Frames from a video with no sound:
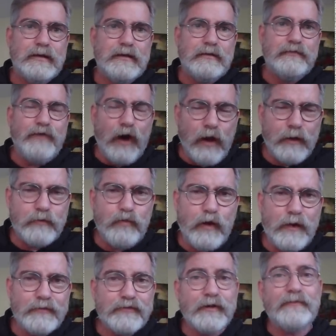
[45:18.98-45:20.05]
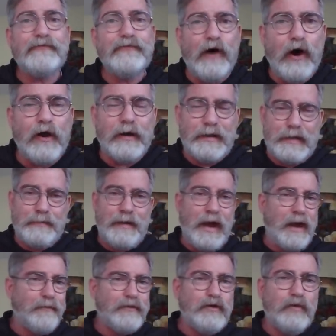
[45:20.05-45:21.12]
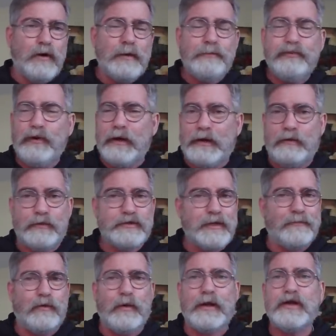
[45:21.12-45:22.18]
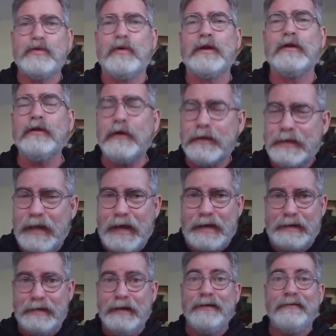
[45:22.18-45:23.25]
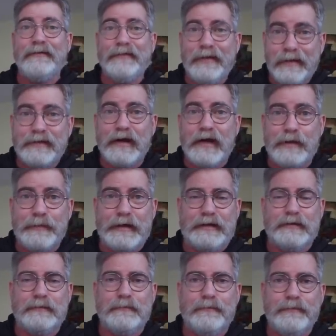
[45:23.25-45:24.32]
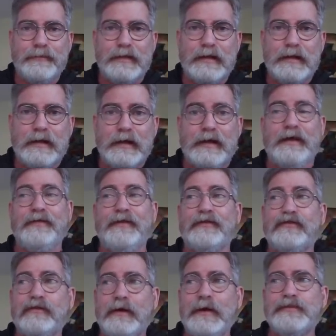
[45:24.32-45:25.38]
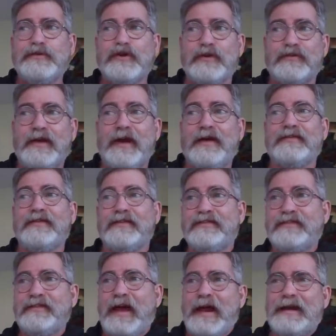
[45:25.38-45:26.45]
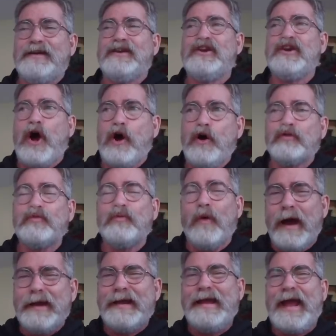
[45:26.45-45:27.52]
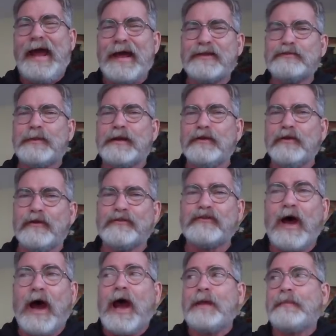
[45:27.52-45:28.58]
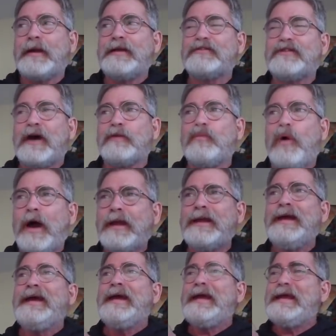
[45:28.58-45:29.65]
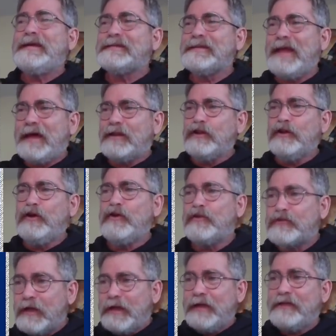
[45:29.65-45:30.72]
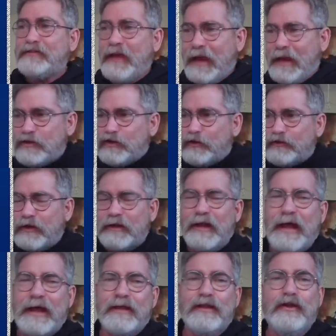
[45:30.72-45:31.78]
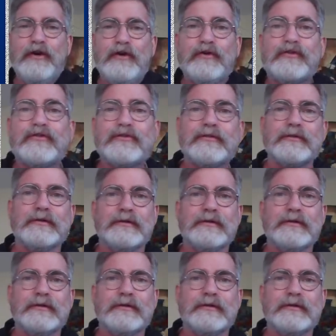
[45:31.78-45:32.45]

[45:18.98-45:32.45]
fallen ones, Nephilim, however you want to put it, whichever way you want to look at it, they're coming. And the scripture says that Satan knows what he has but a little time. When he's done what? He's let loose. His angels are let loose.